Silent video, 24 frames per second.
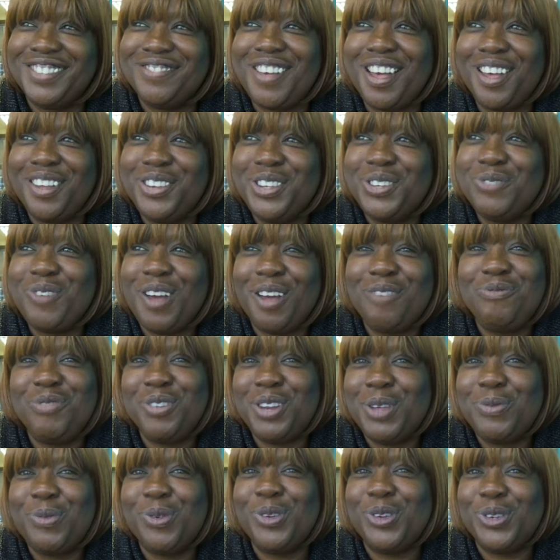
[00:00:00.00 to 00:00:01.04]
do I, do I
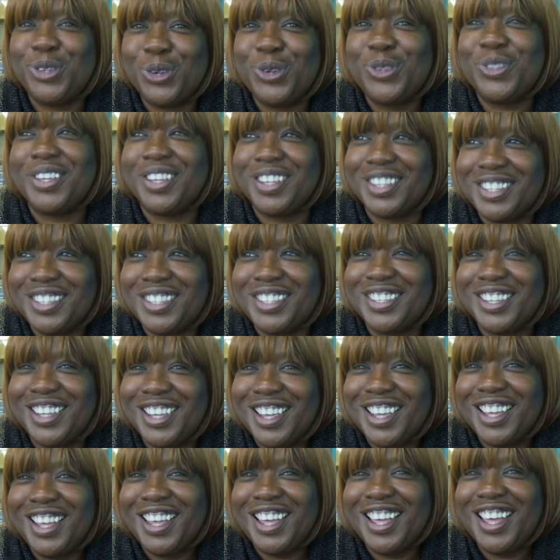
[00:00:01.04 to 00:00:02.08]
really want to do this?
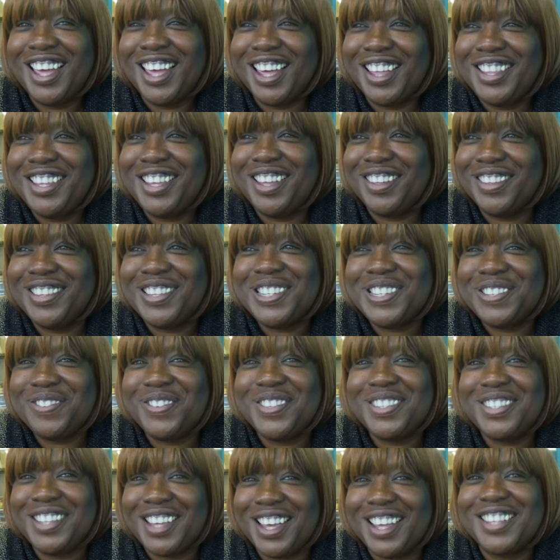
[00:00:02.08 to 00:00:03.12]
Mm. And the answer was
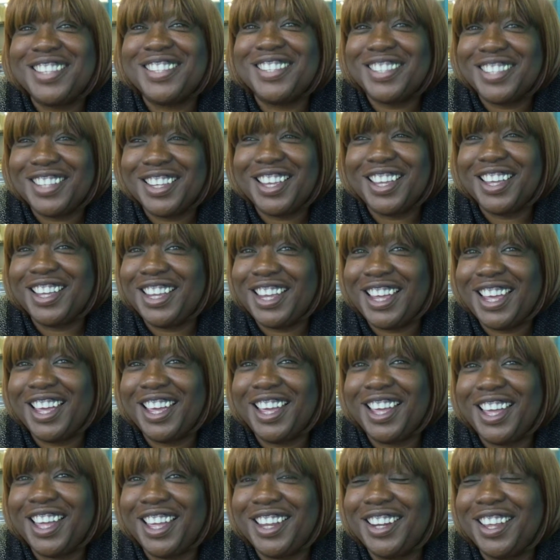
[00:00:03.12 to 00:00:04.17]
yes
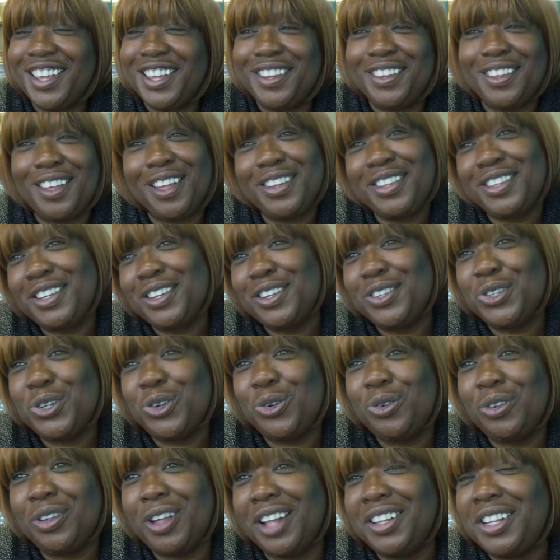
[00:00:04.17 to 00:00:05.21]
yeah and I, I didn't
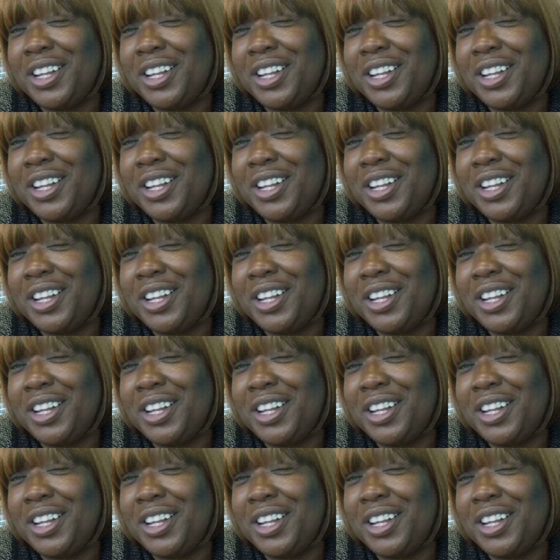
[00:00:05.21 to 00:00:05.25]
do I